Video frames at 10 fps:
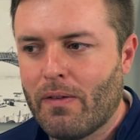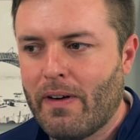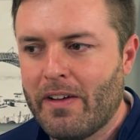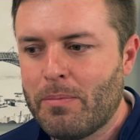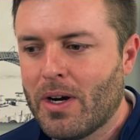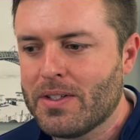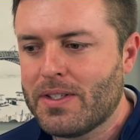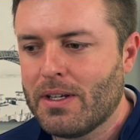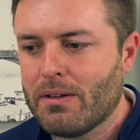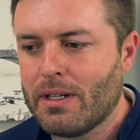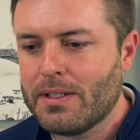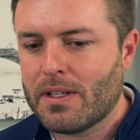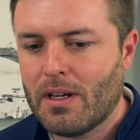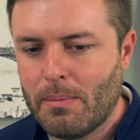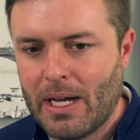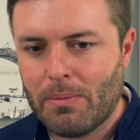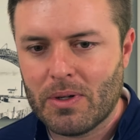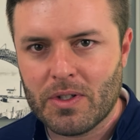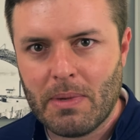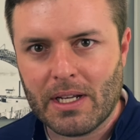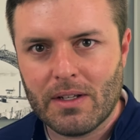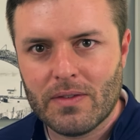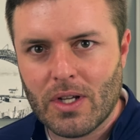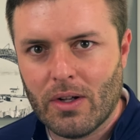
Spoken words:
5-part series about perspectives